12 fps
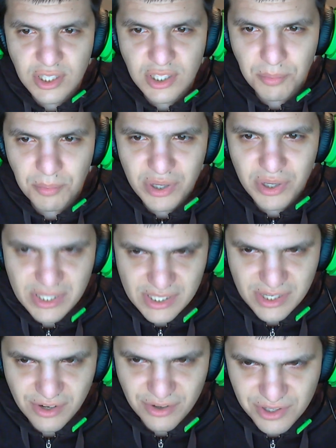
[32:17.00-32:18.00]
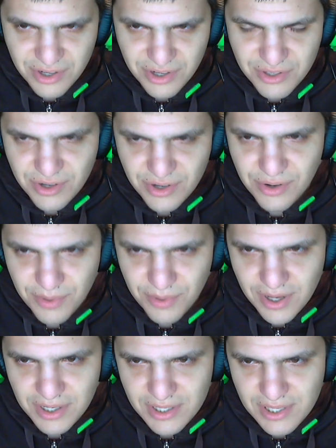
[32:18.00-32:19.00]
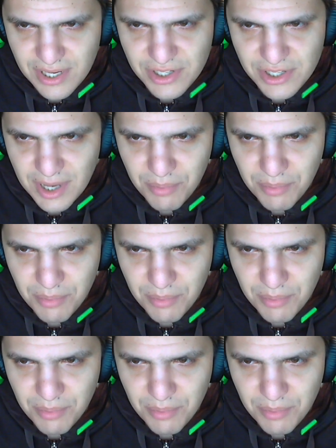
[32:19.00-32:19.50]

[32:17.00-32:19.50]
get the 0.0001? Because I just got